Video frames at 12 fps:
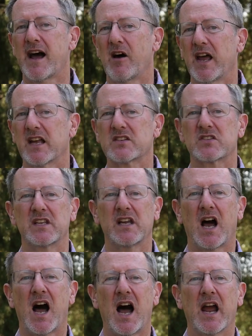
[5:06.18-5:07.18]
now has
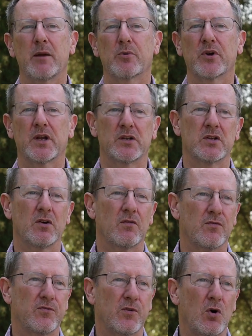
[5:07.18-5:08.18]
the hybrid
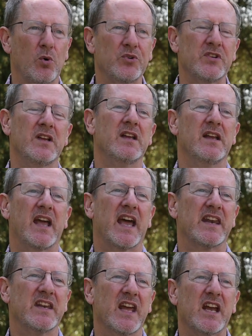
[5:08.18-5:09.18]
Volt,
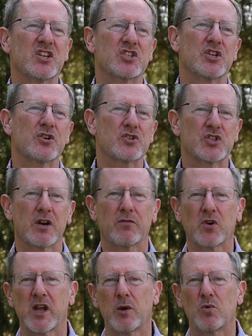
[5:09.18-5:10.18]
and next year
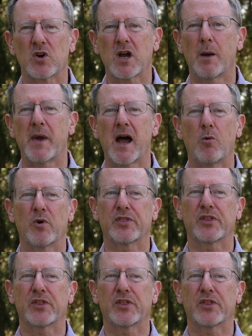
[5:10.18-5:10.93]
Chevrolet will come out